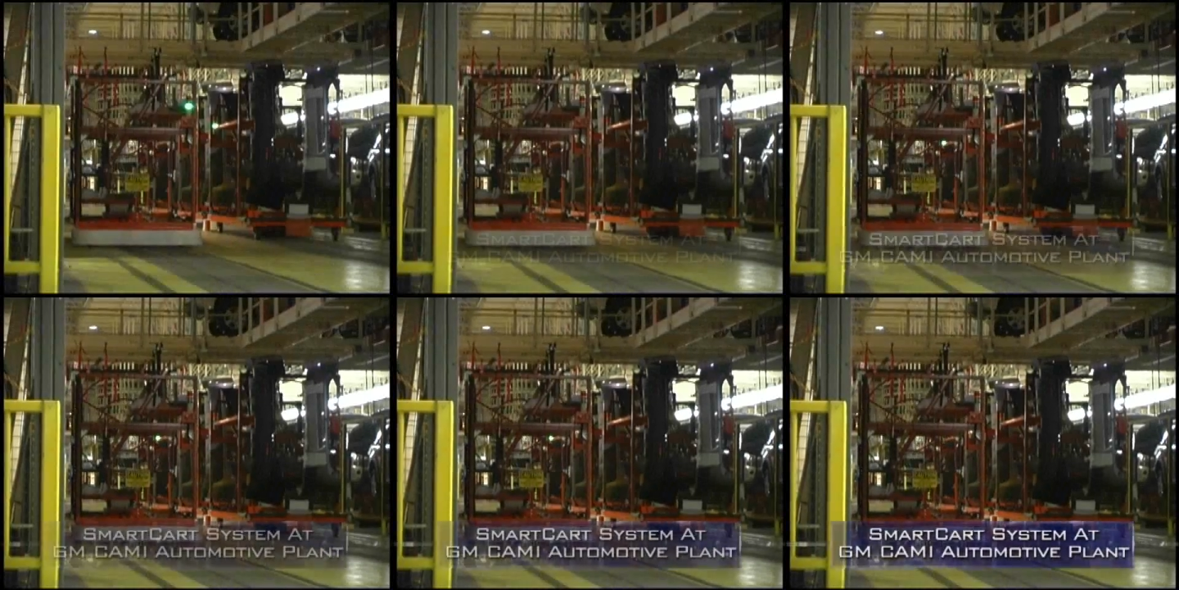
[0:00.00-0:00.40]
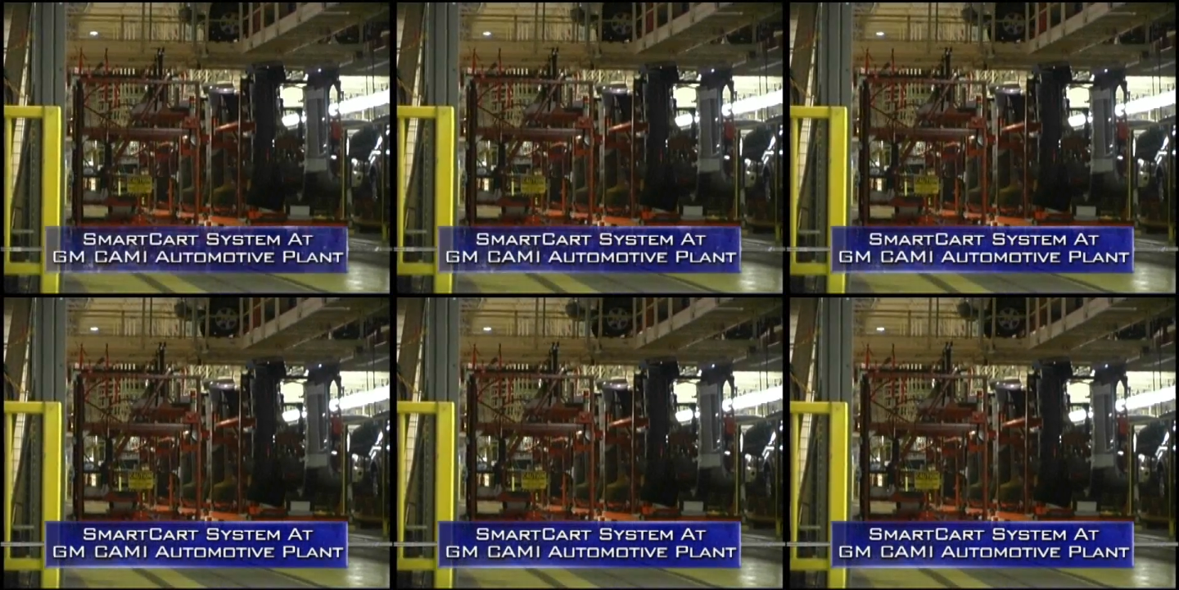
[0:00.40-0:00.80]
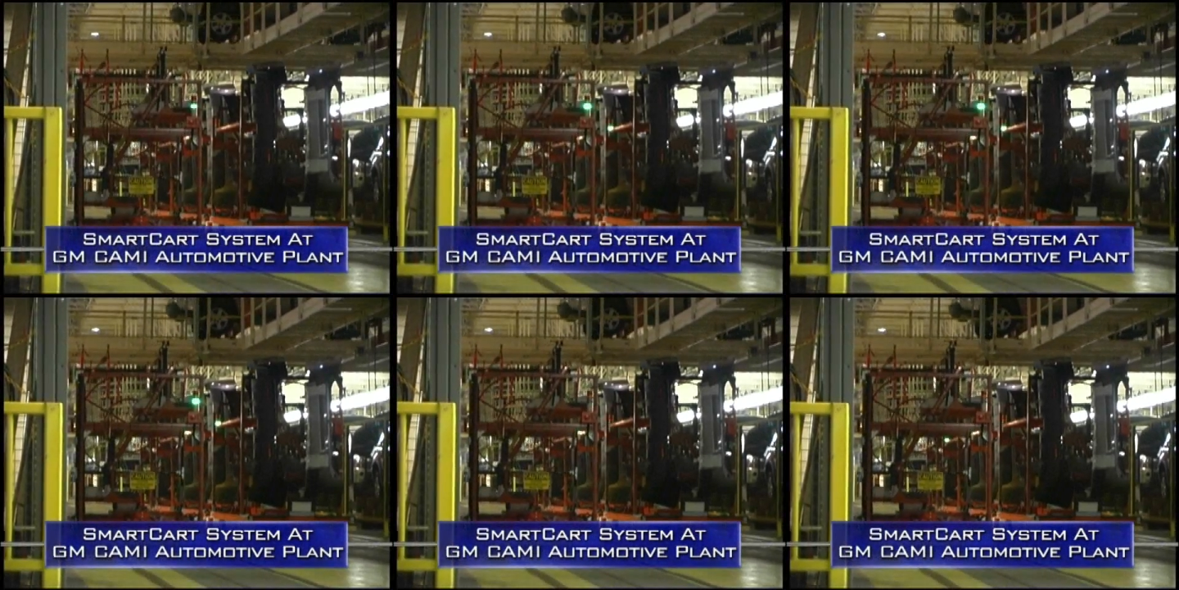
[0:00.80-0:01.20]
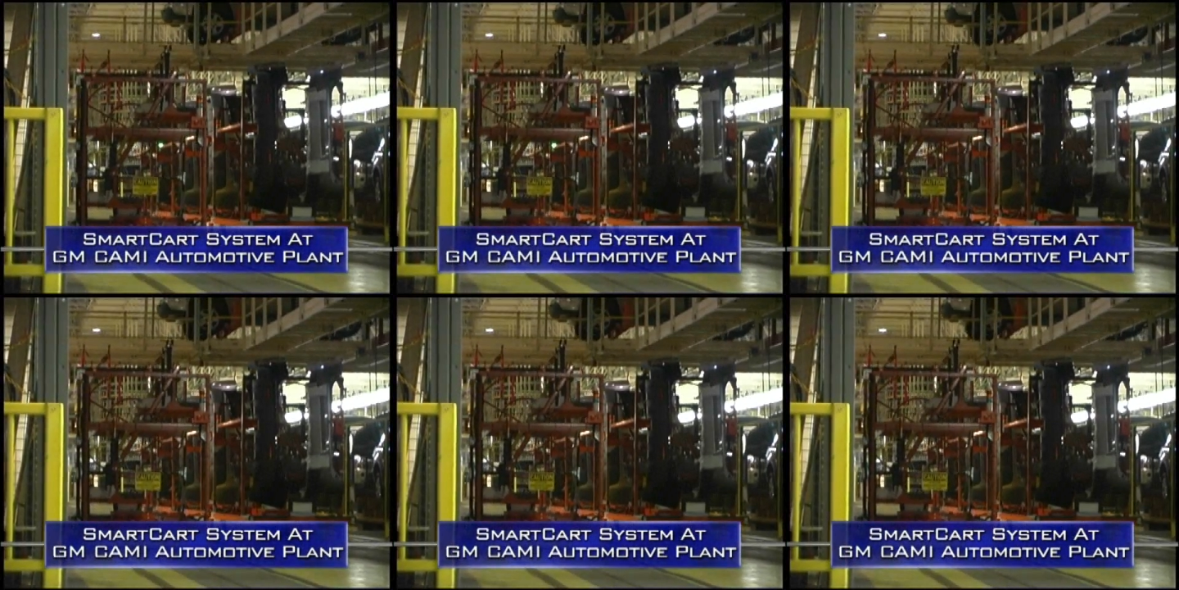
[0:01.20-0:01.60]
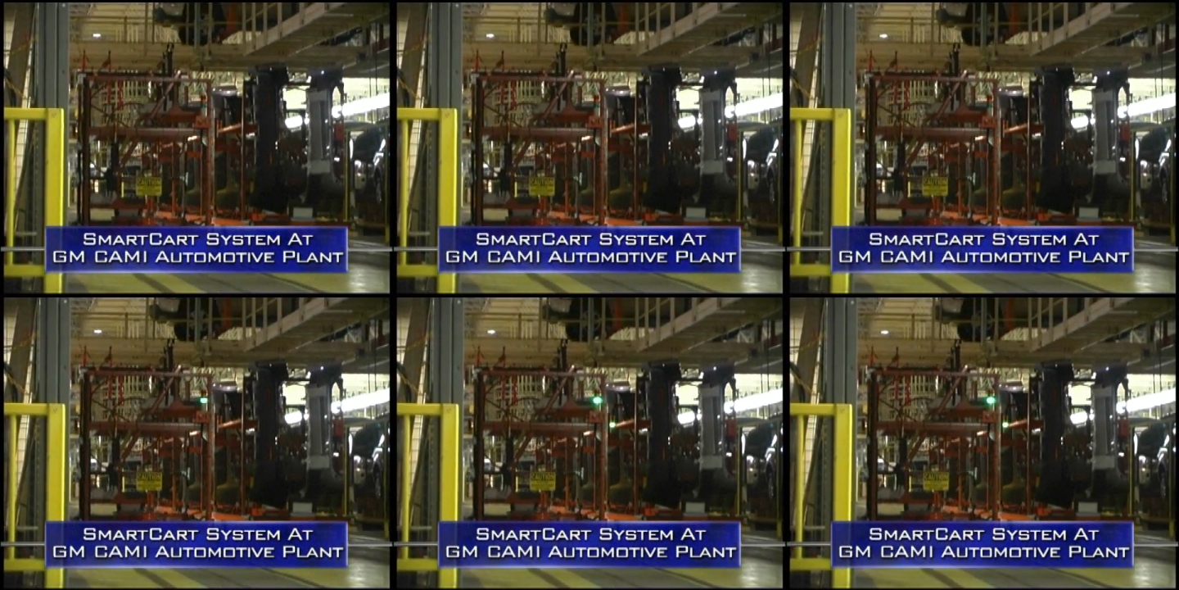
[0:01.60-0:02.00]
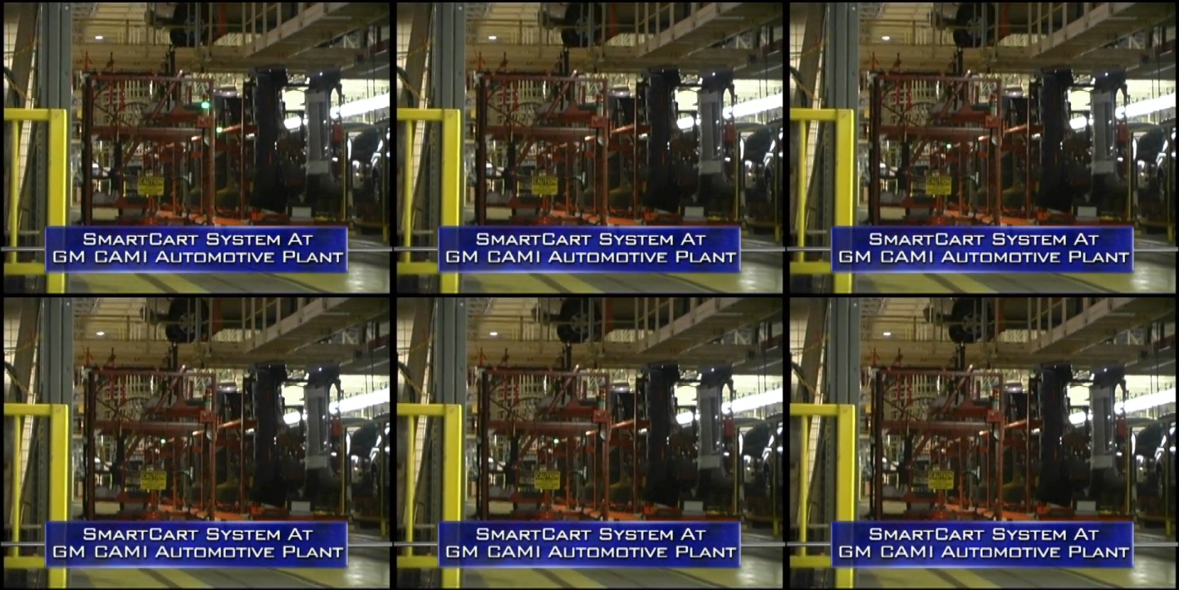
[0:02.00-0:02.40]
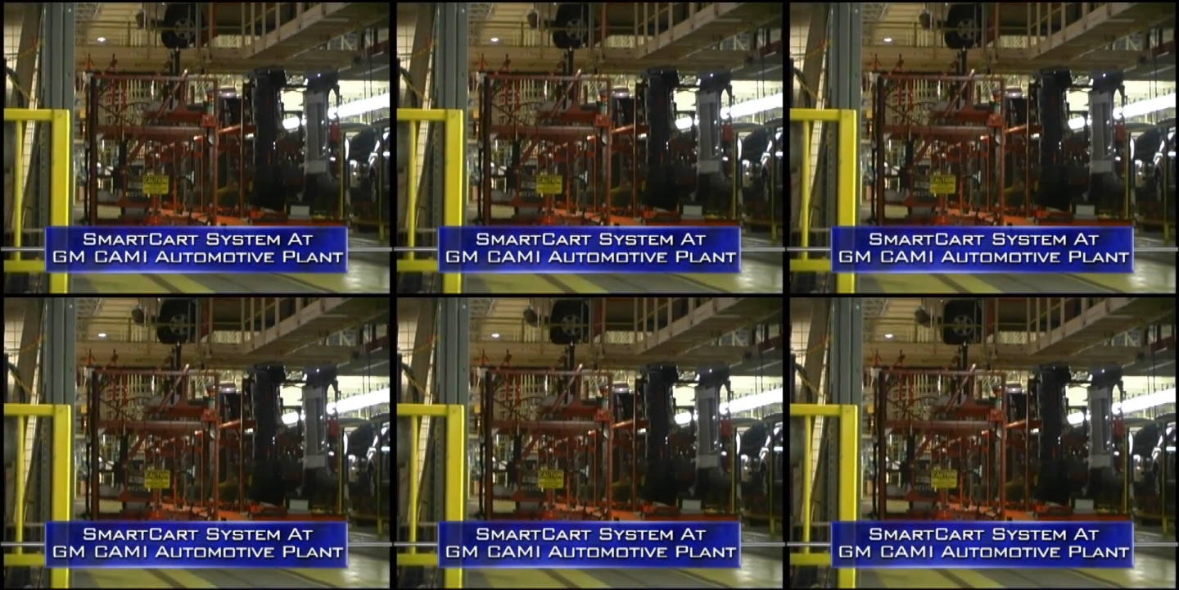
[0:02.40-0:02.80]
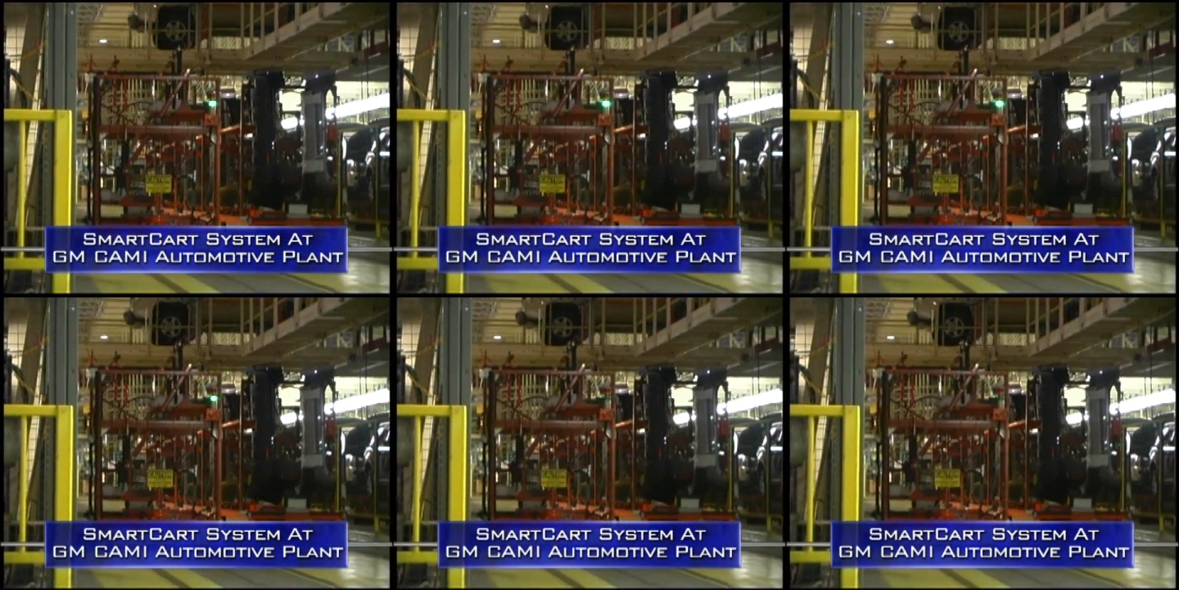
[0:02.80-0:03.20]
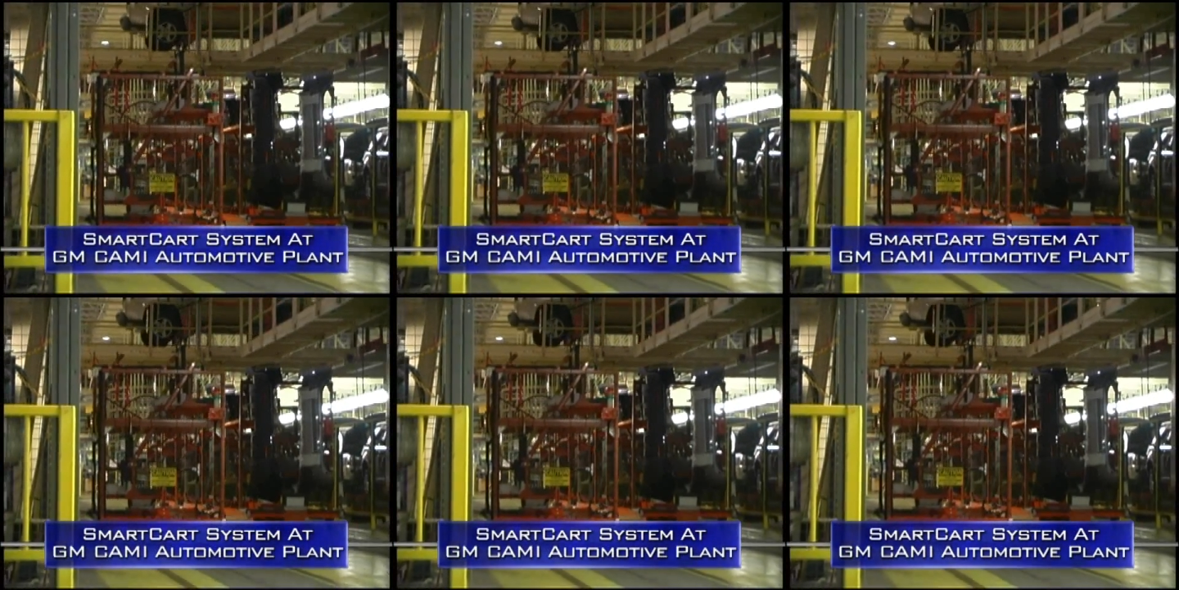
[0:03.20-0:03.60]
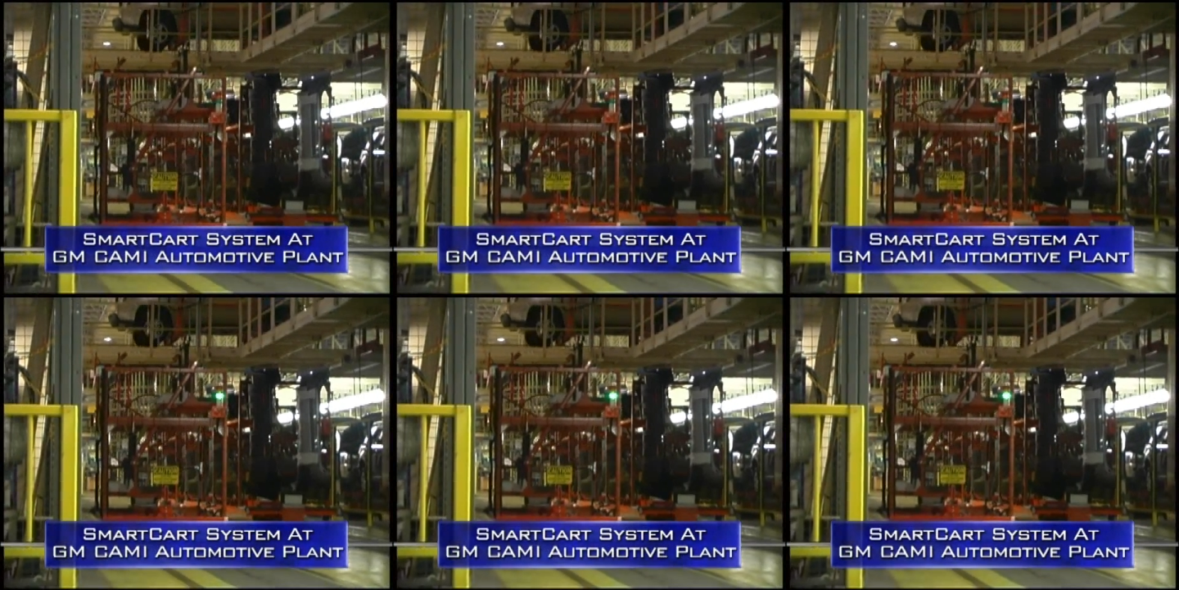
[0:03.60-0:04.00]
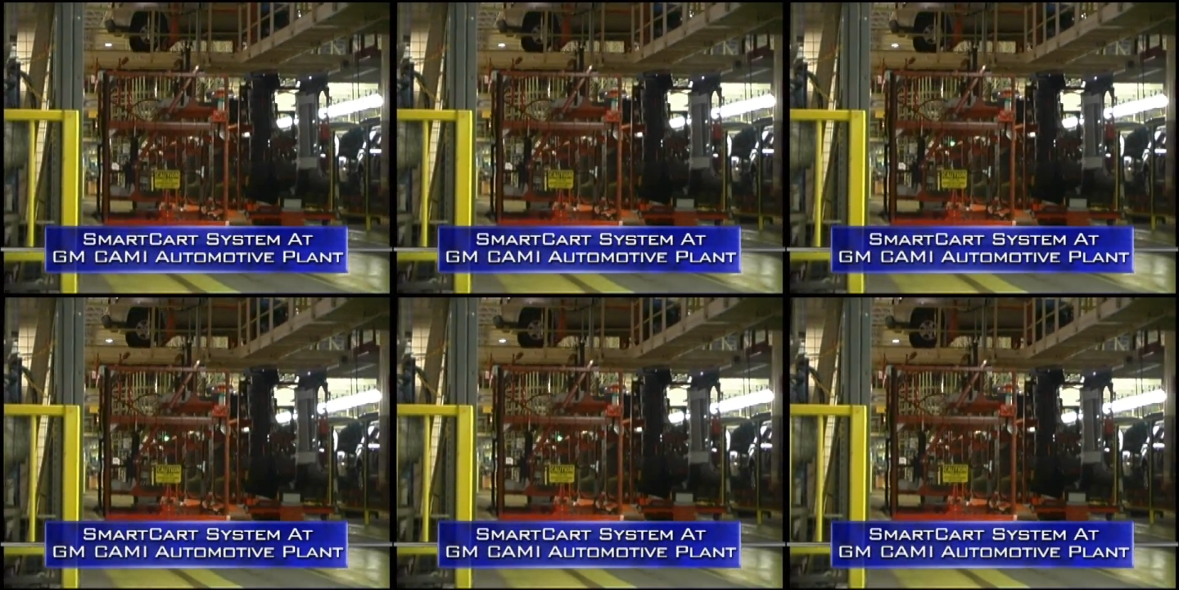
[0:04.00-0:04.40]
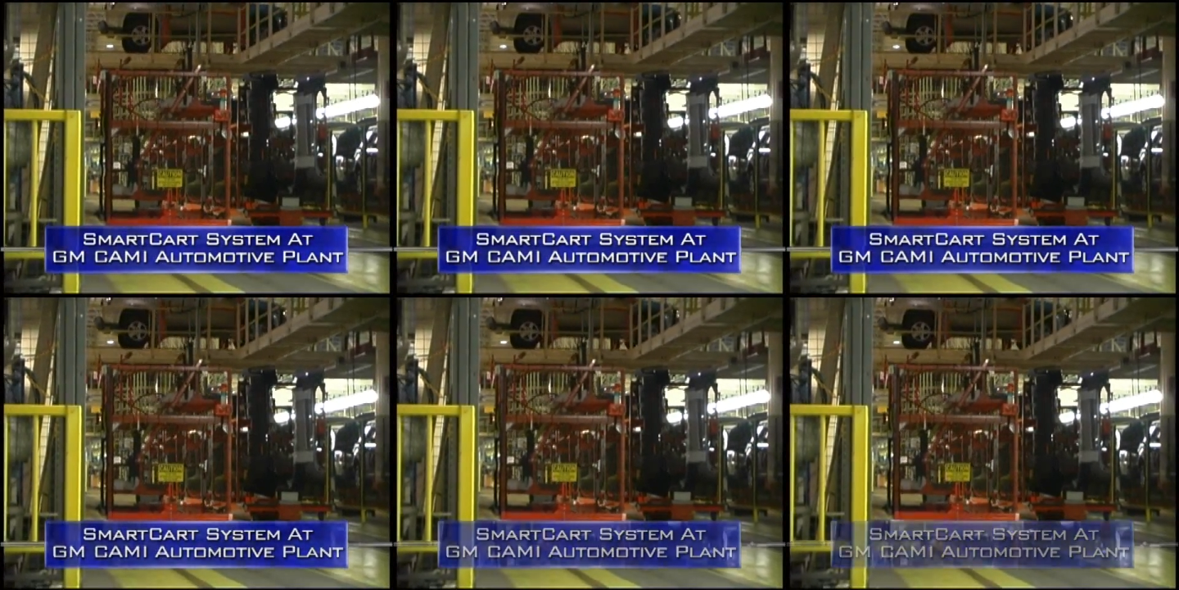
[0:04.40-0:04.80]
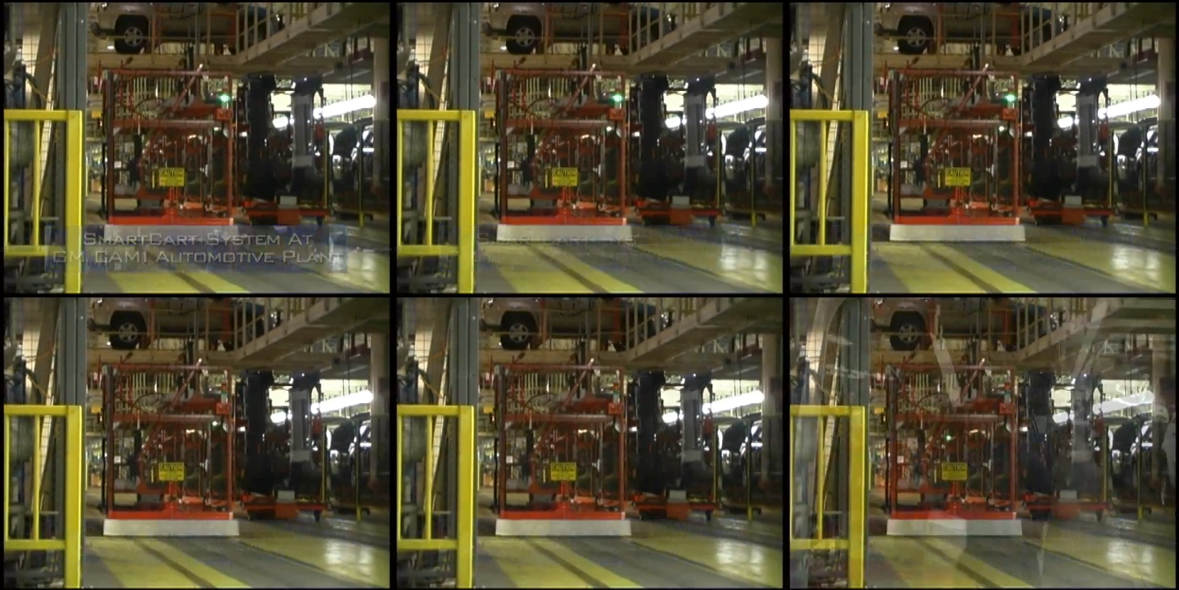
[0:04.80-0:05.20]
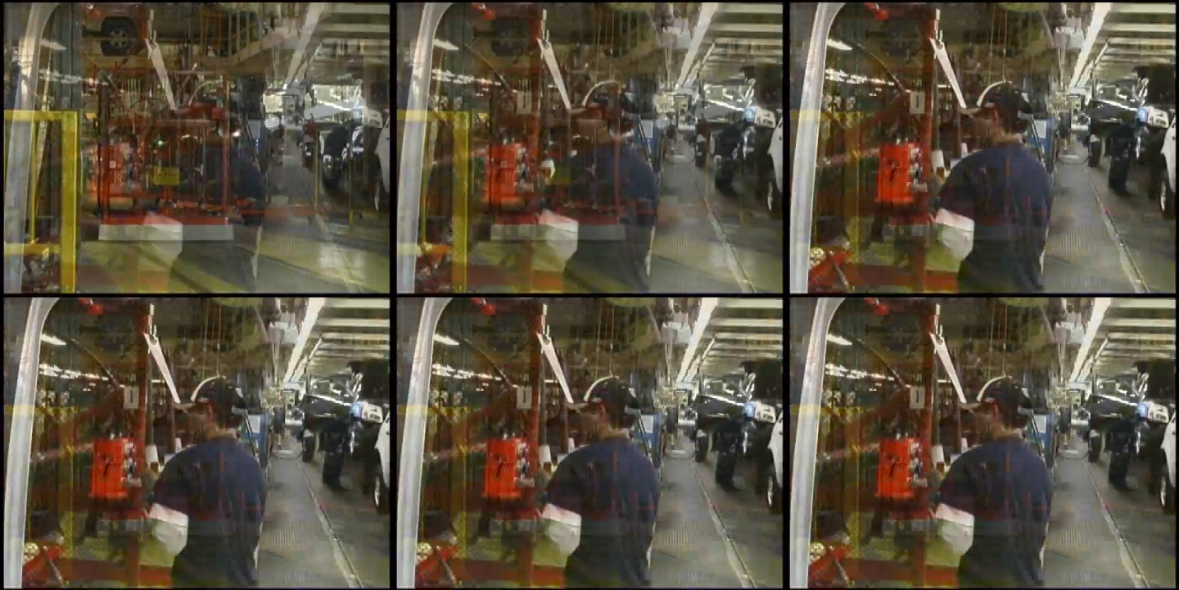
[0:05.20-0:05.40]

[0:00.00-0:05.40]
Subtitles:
Nobody's mouth can be seen.